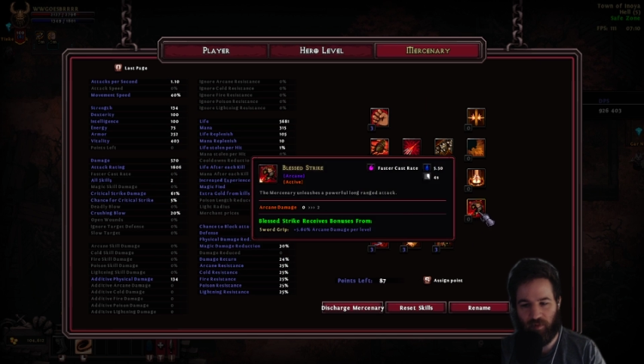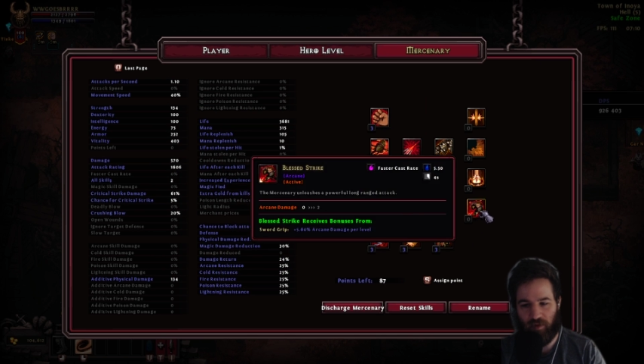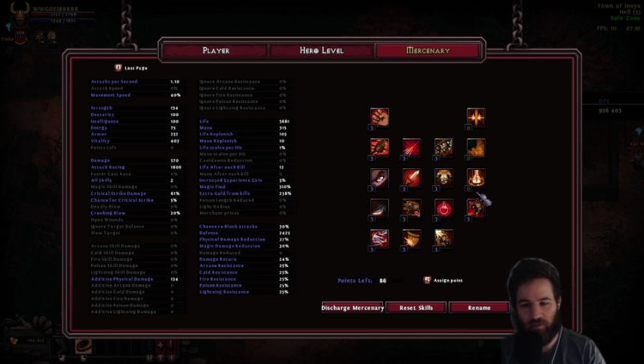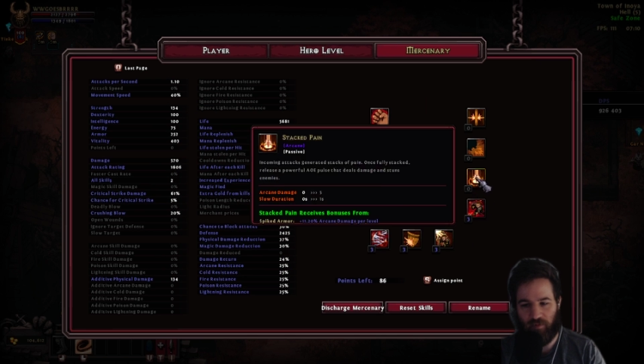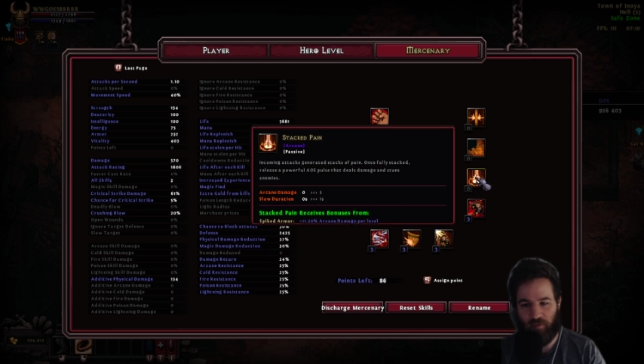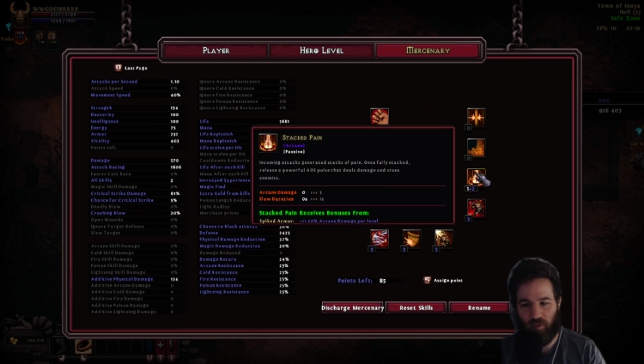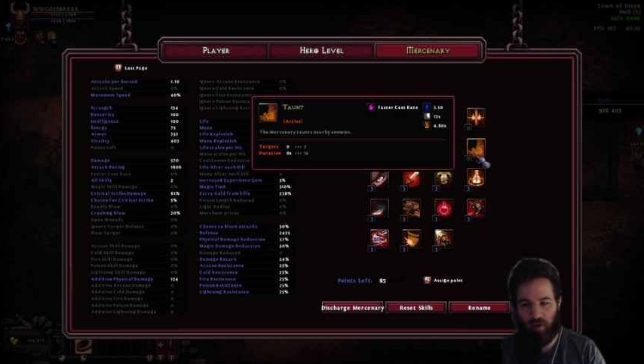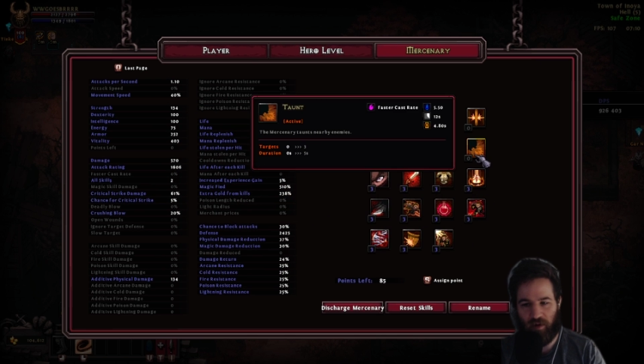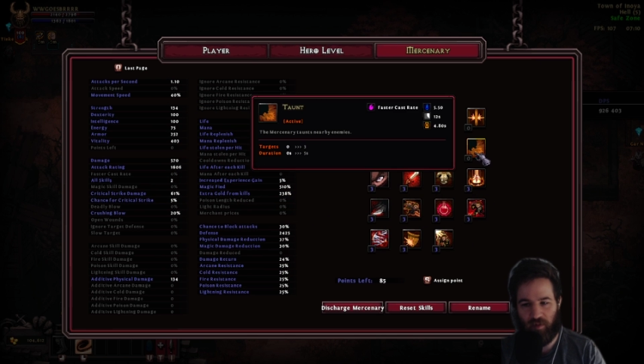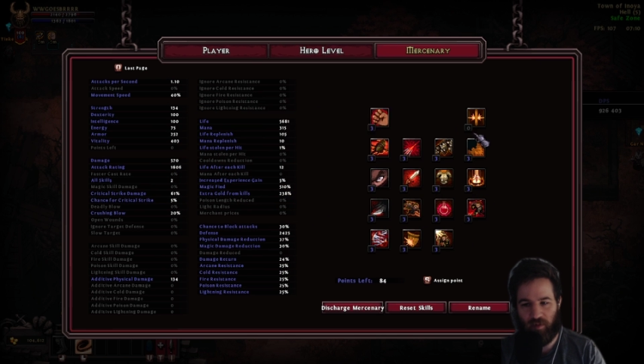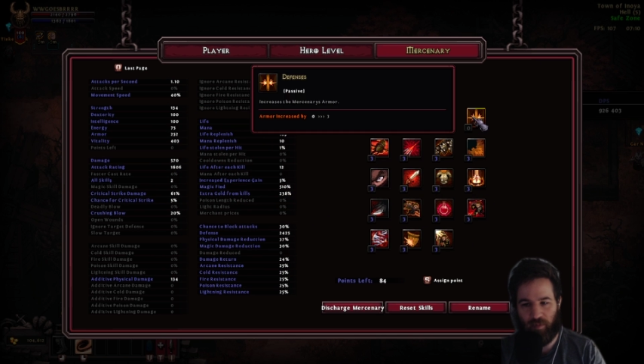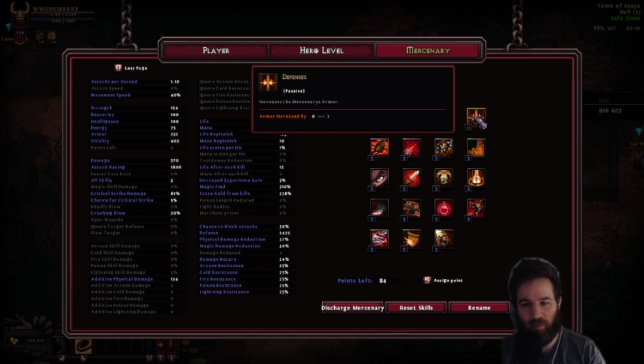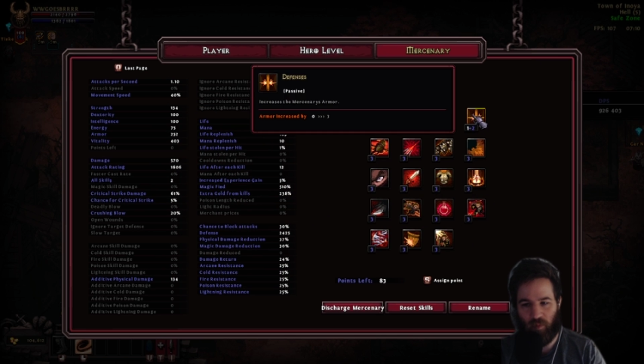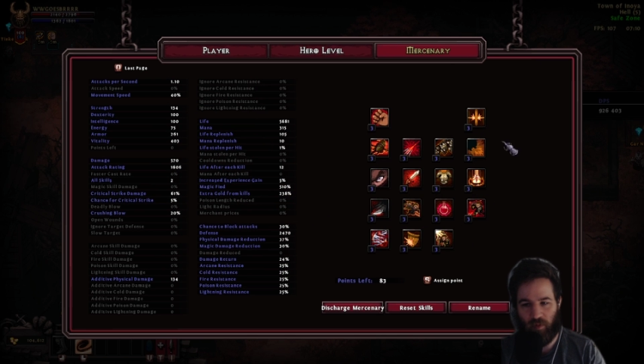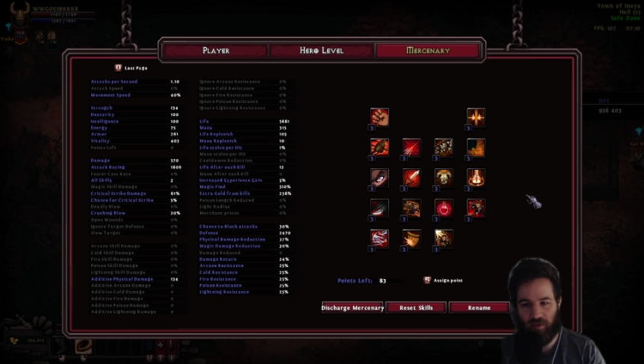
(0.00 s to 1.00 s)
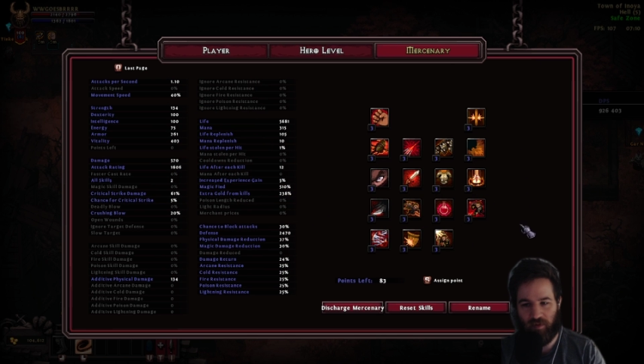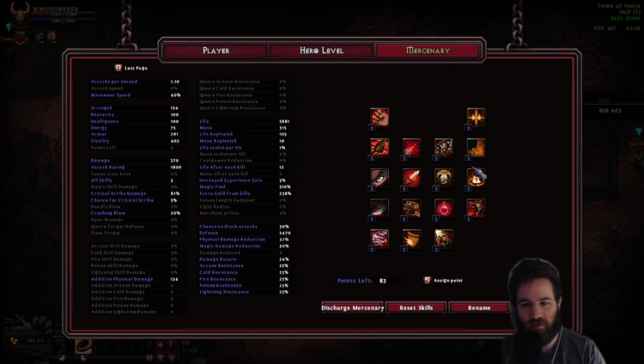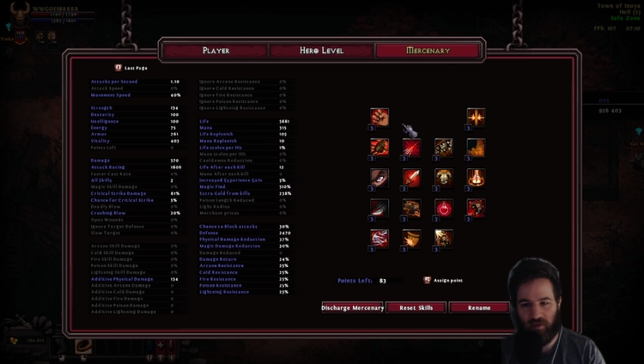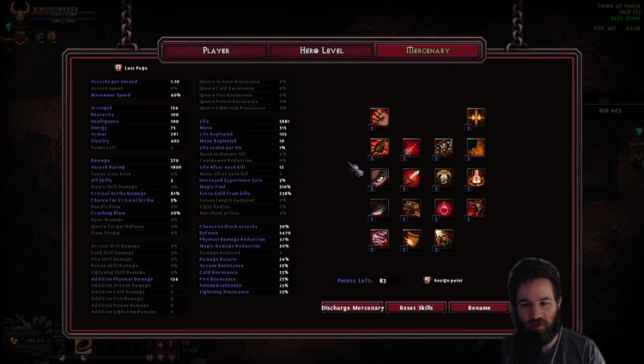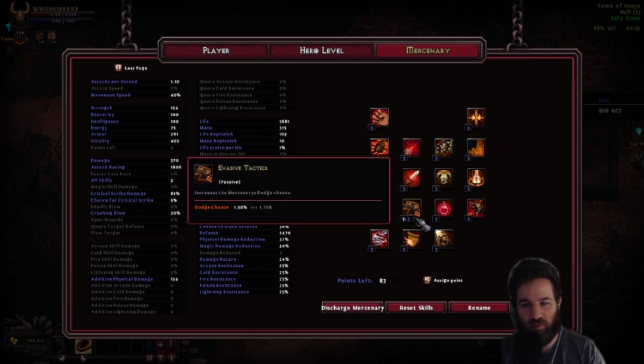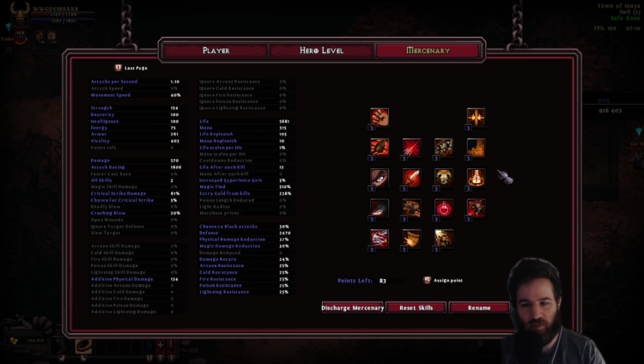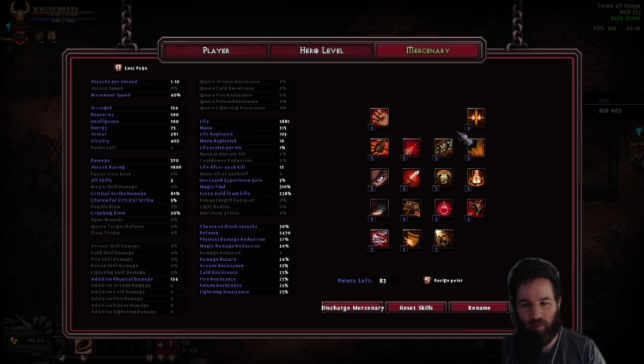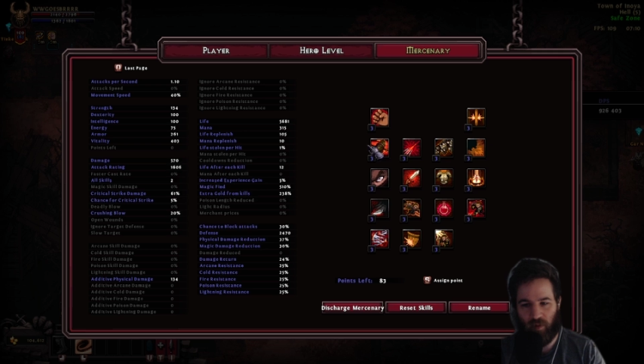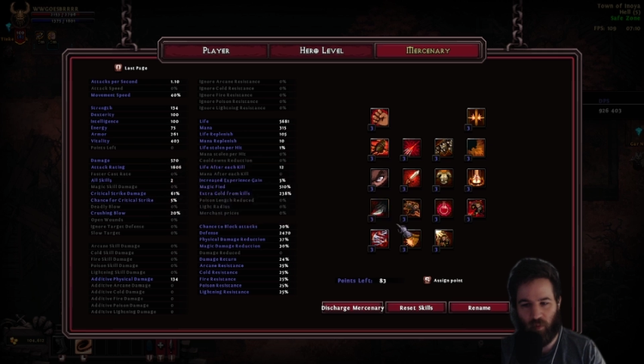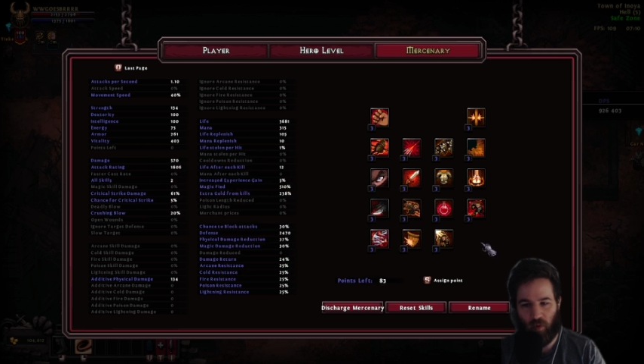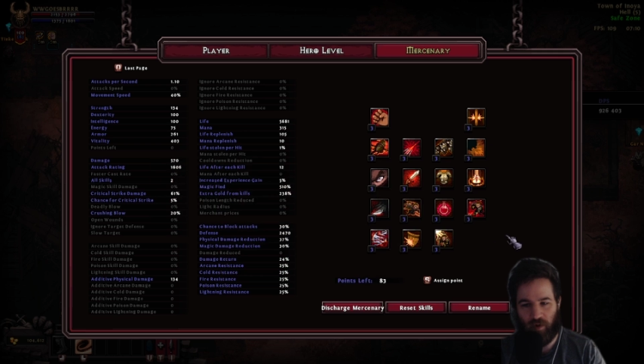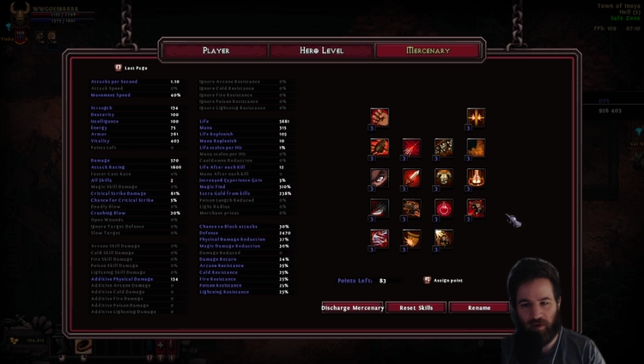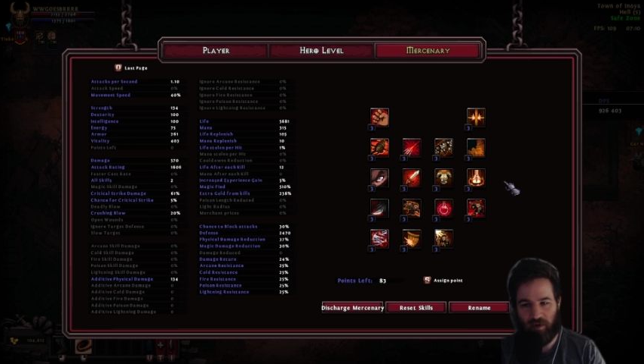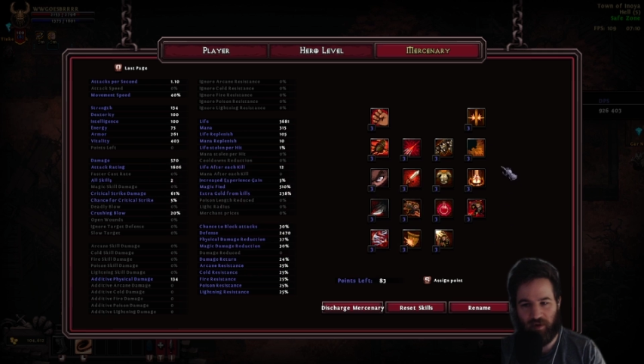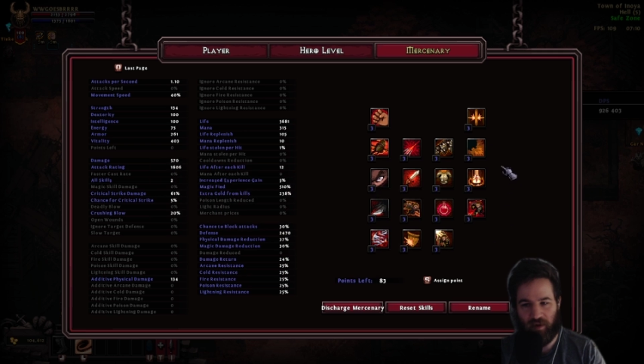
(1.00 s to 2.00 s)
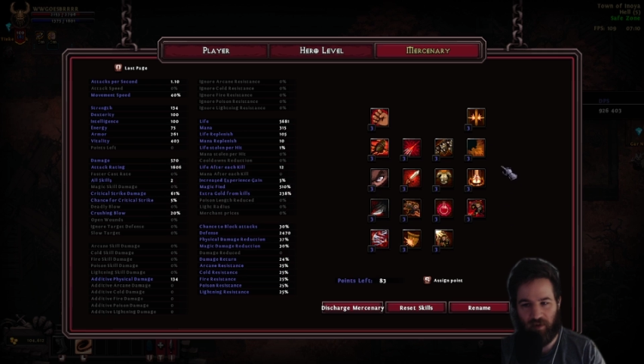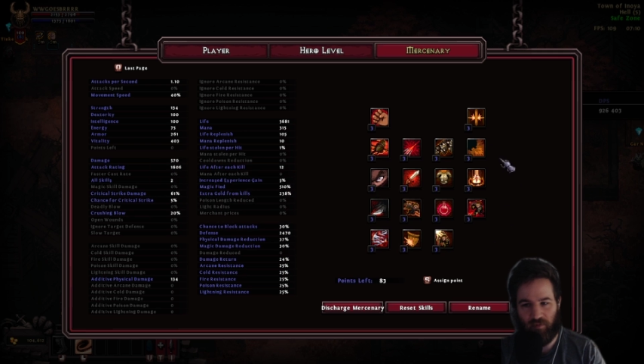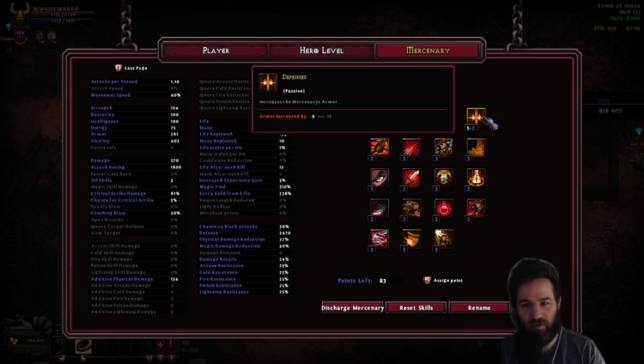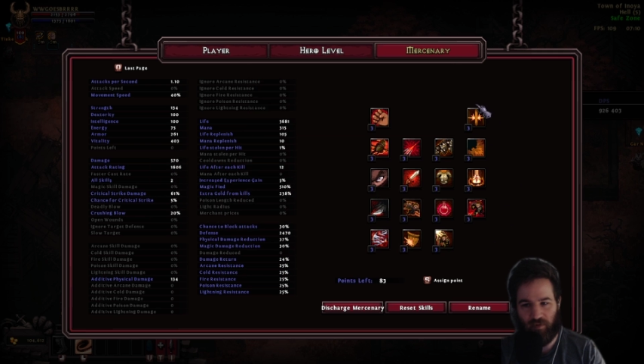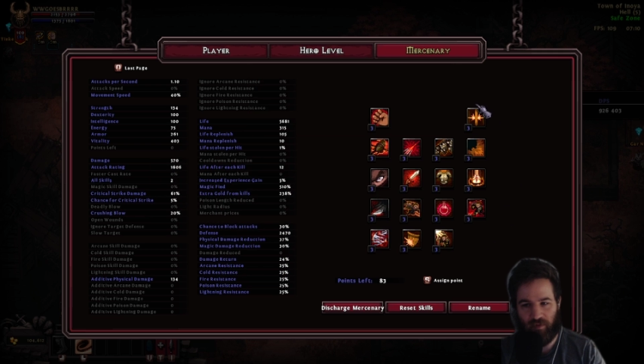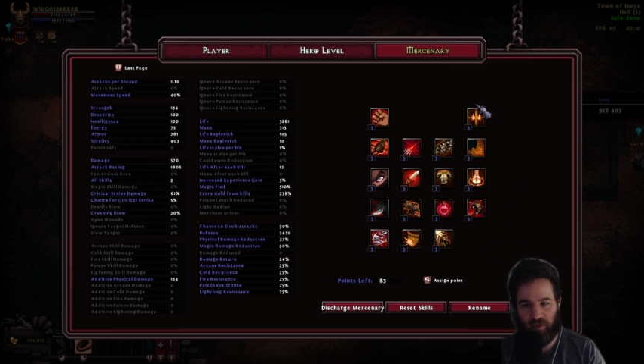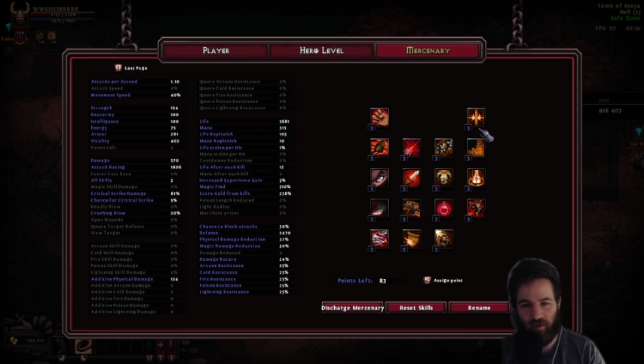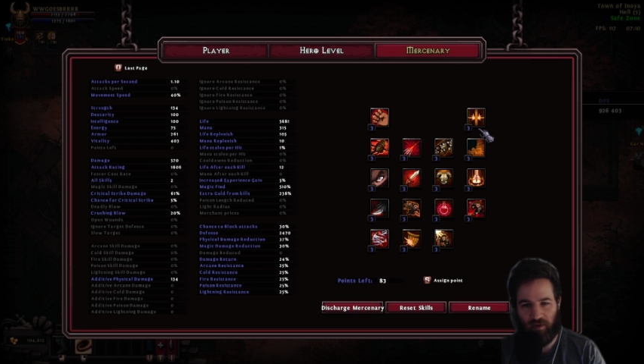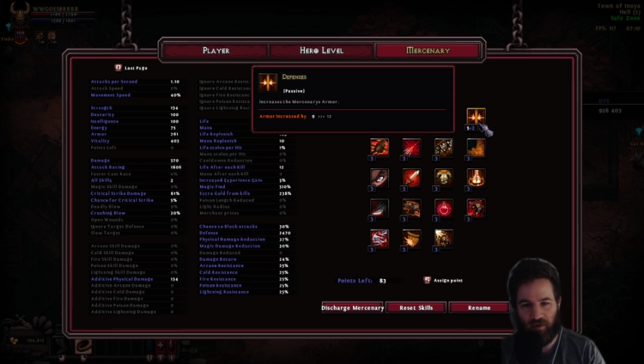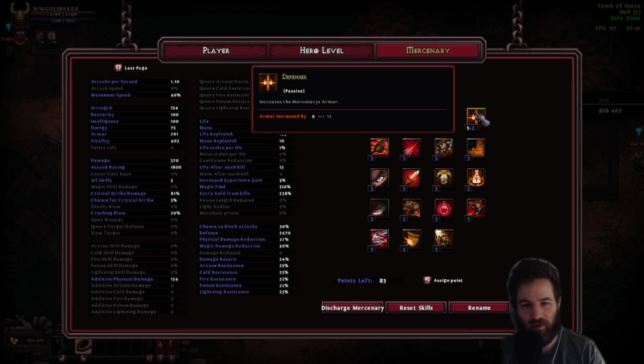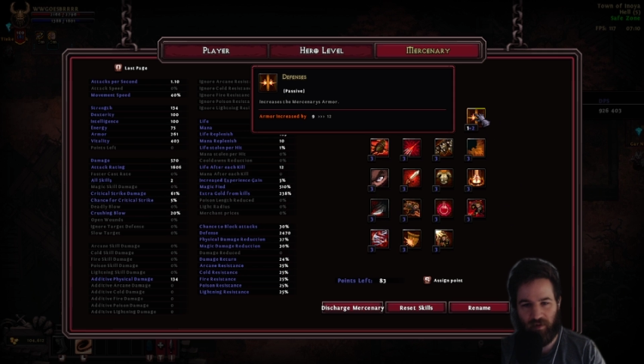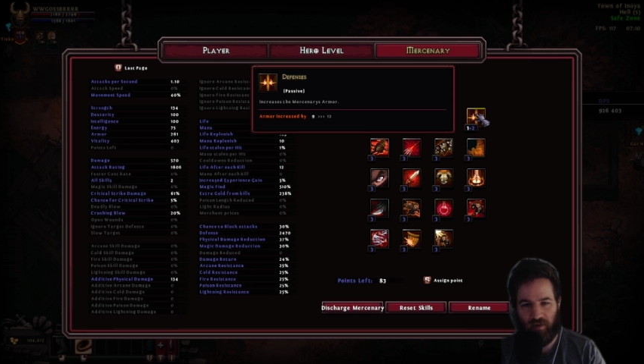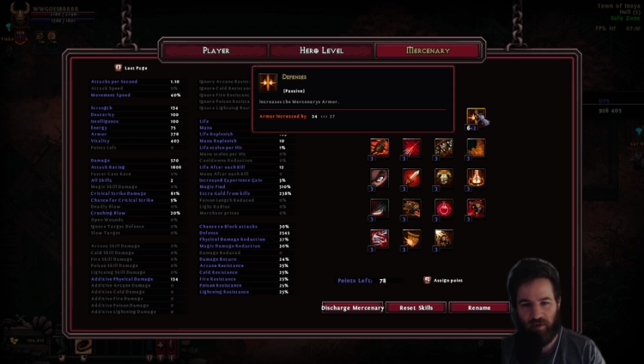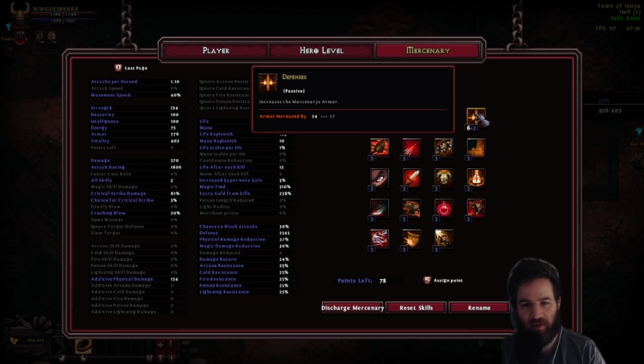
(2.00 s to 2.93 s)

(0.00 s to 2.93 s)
But if you wanted to put points in, you put 1 into everything.